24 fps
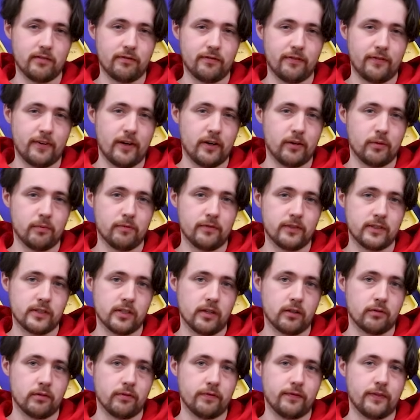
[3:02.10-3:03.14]
film
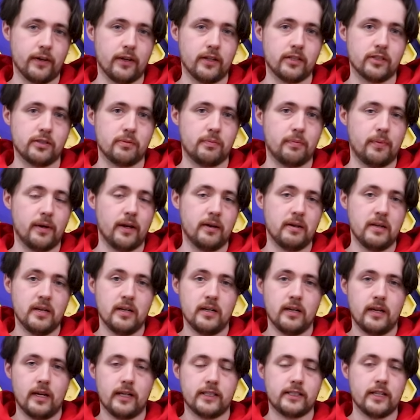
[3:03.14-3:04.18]
photographers, but
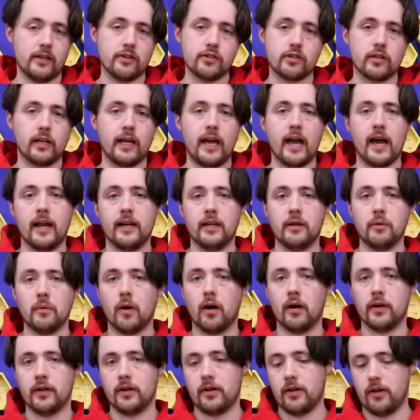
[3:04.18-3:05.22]
essentially
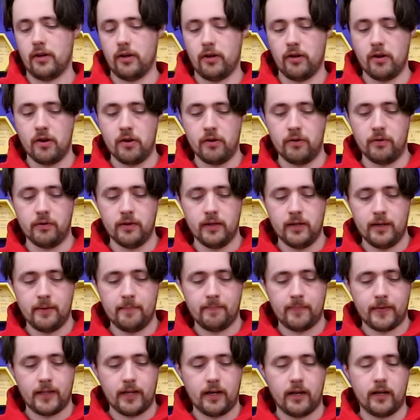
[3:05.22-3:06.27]
anyone who
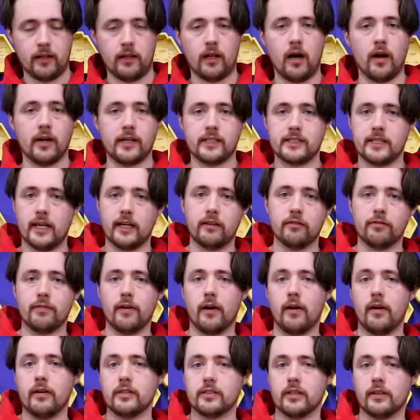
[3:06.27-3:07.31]
likes taking
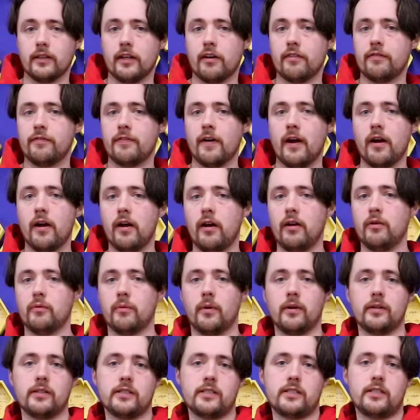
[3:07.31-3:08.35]
photos on their phone,
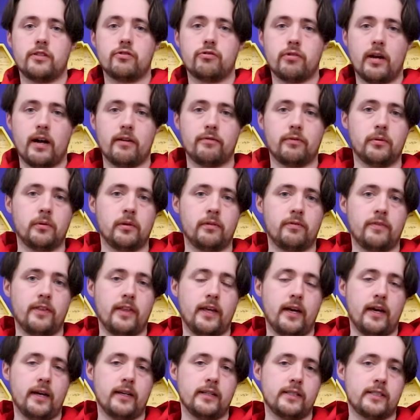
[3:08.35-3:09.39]
wants to travel with
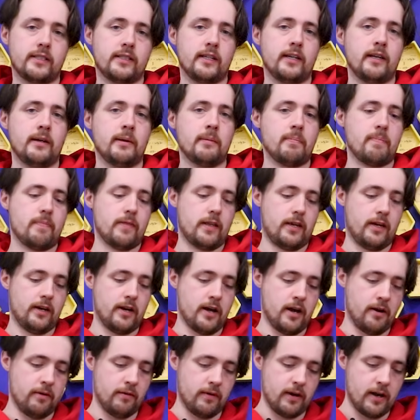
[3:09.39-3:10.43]
this. You
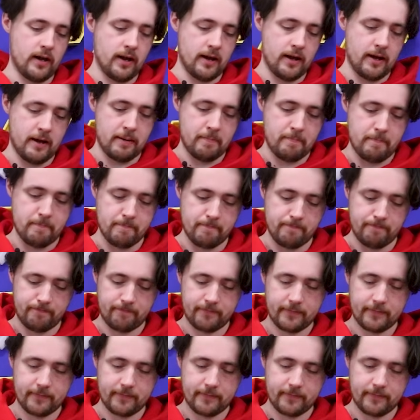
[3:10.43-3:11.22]
know,